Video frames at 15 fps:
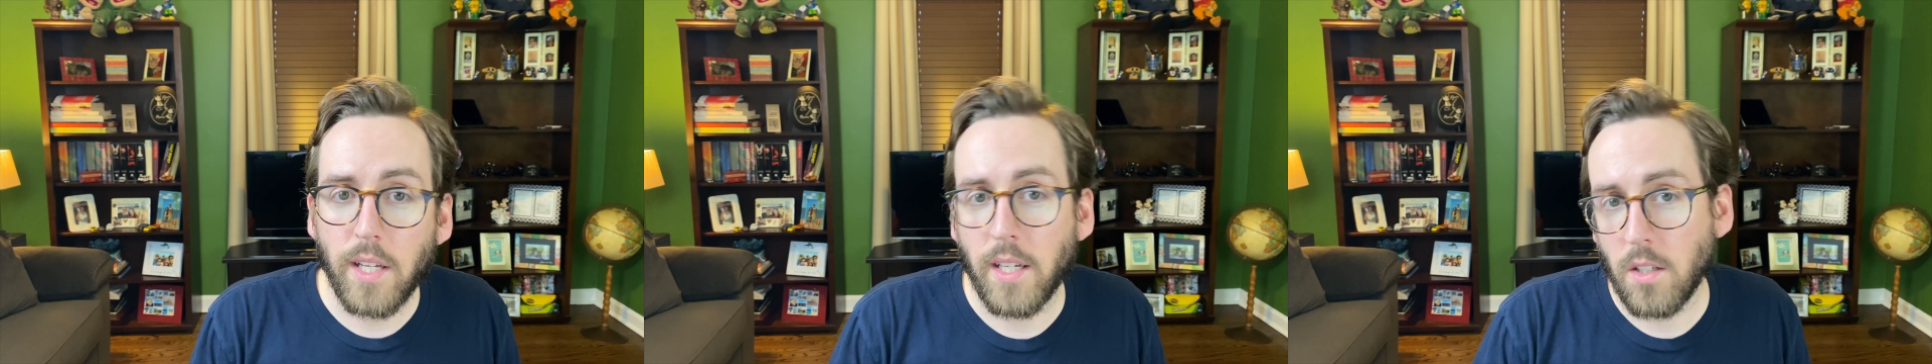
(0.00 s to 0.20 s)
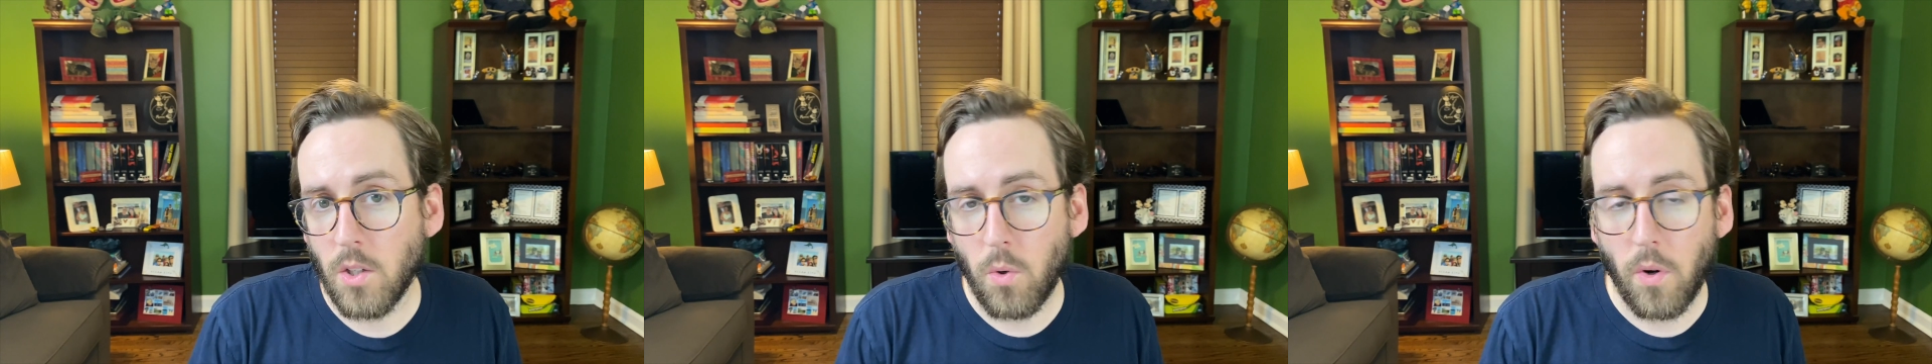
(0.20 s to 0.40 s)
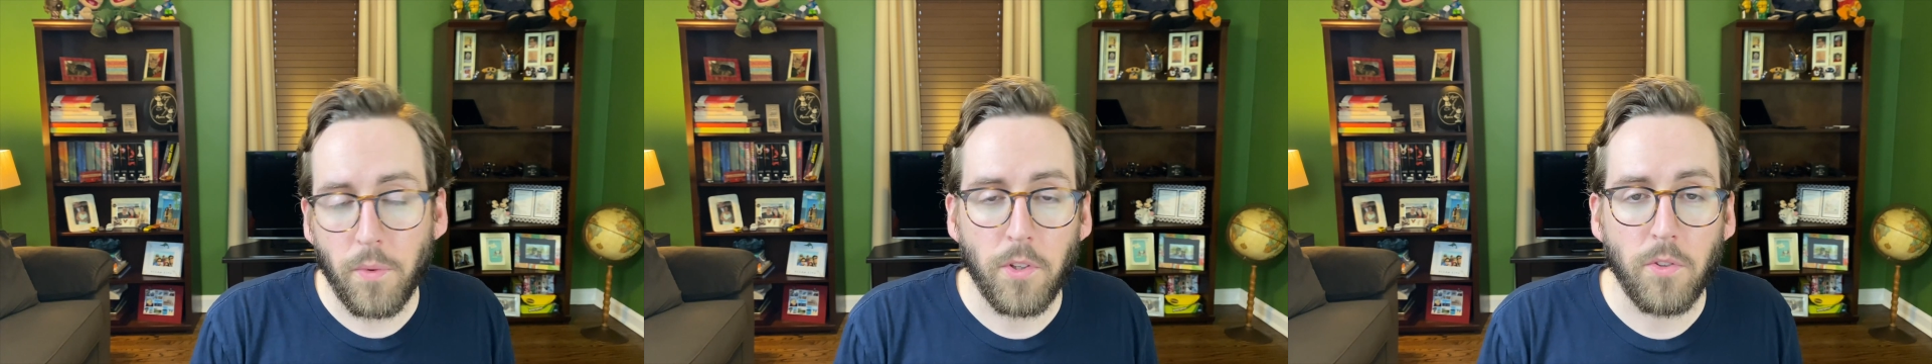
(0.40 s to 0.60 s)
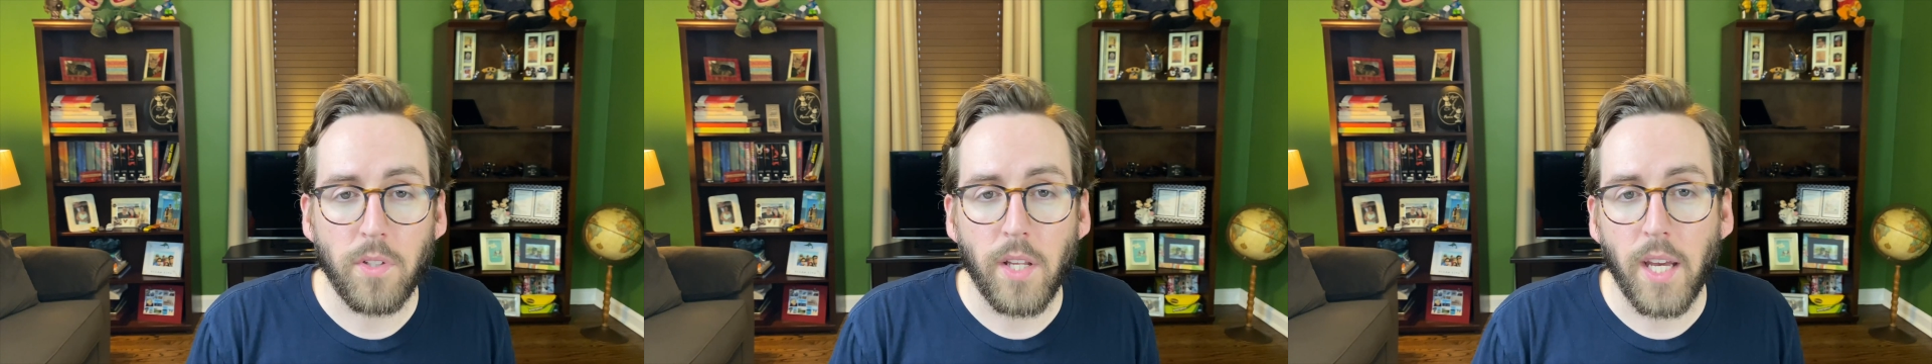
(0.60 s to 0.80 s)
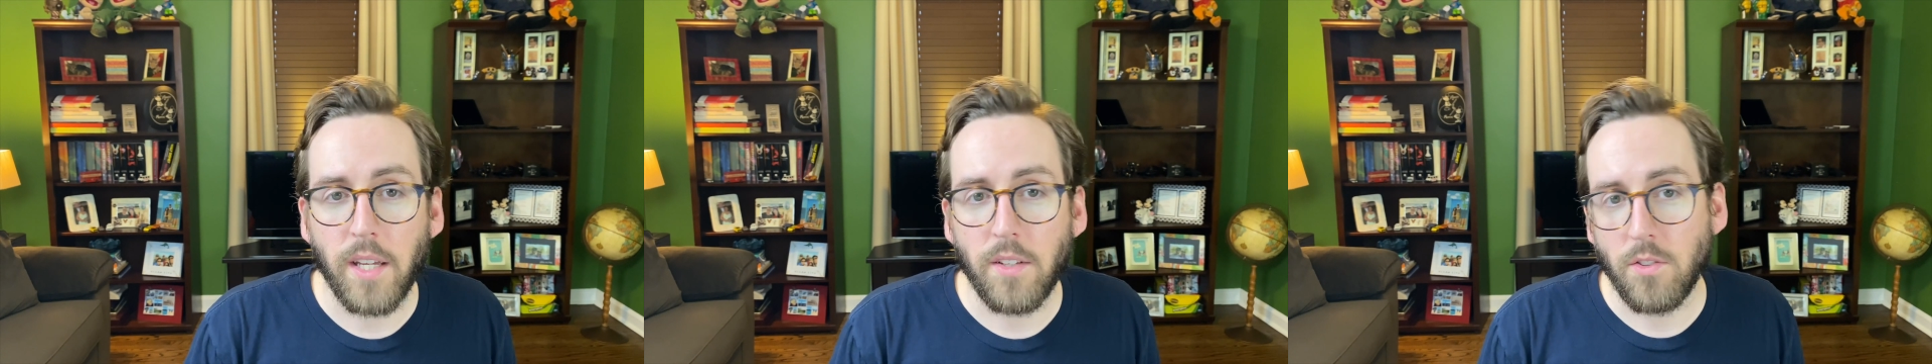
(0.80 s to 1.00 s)
and go on with your
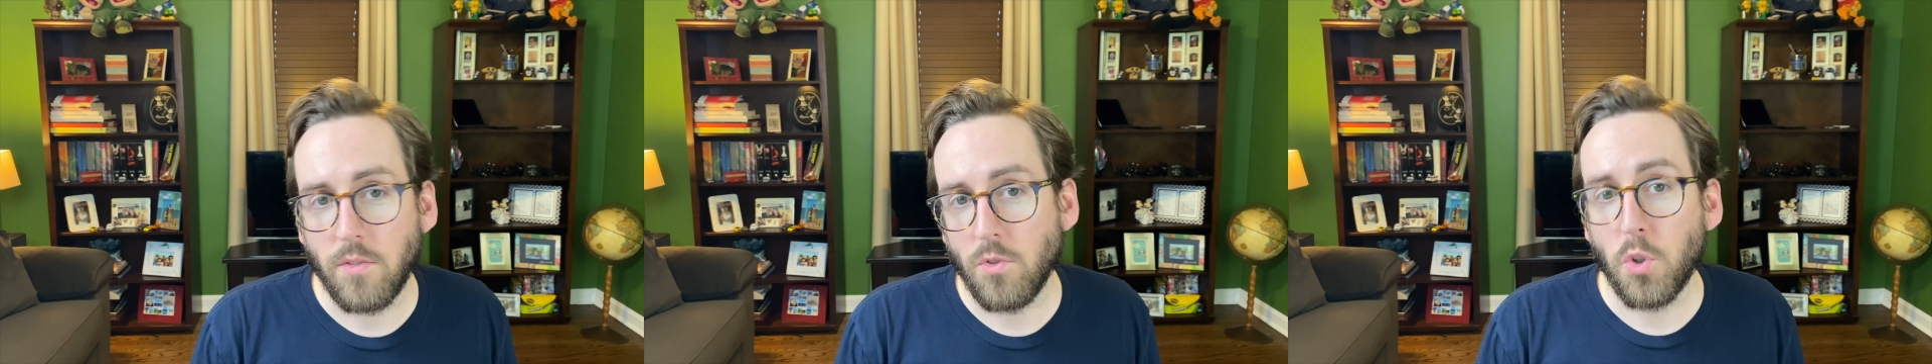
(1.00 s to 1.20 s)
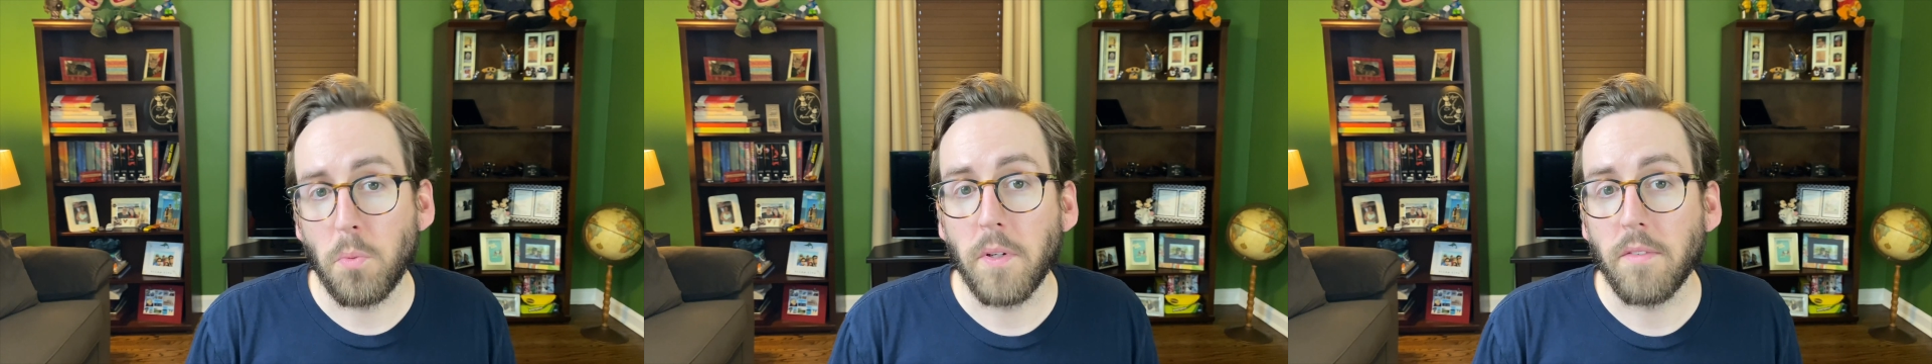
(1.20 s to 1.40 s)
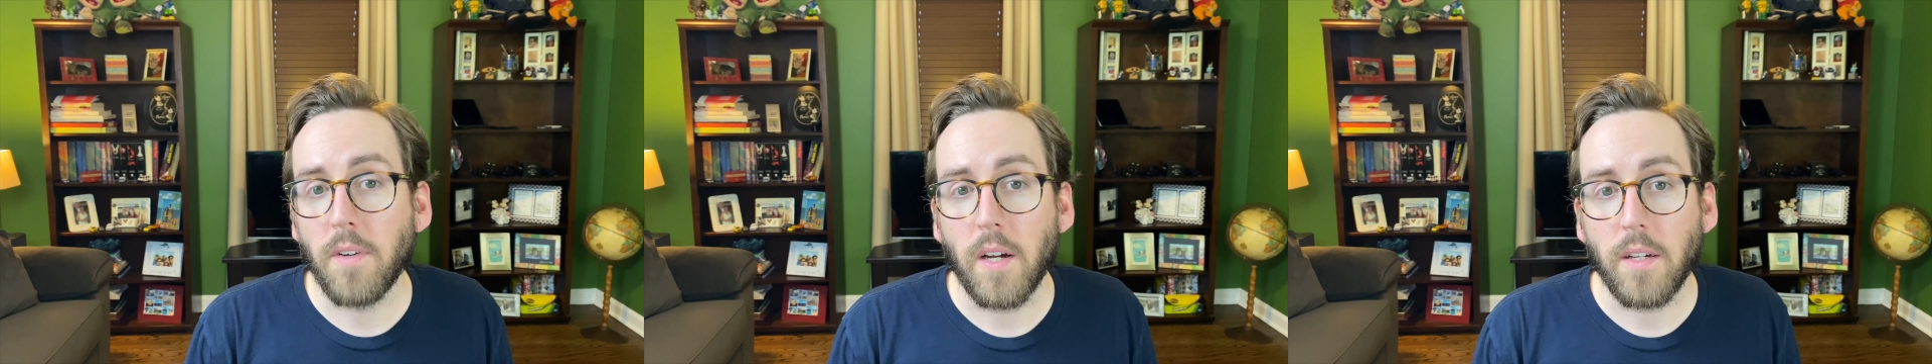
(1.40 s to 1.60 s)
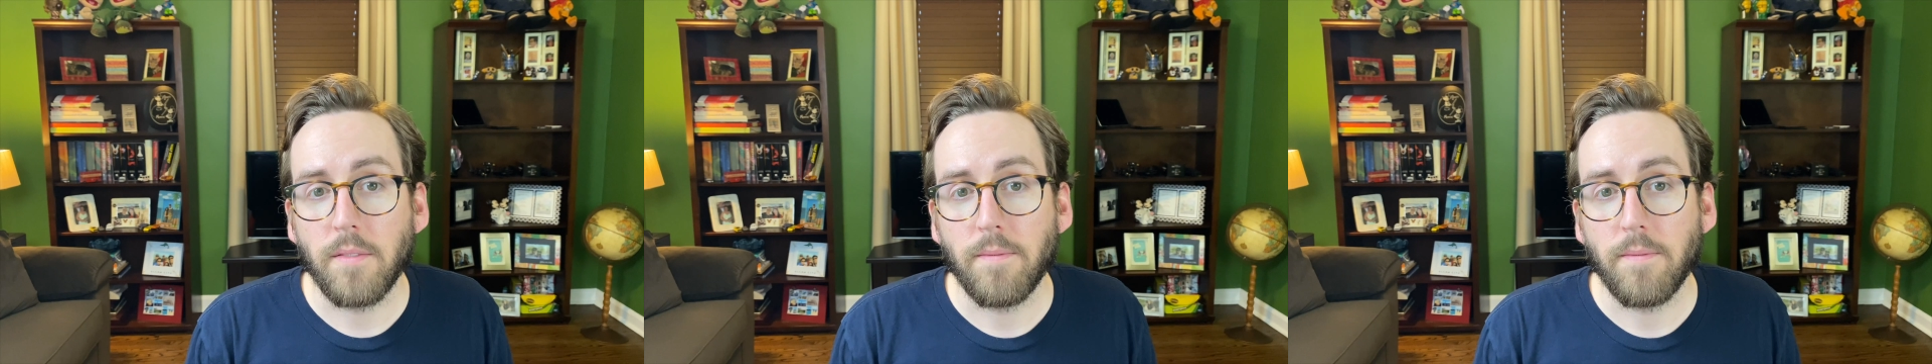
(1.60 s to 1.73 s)
day, and you'll be fine.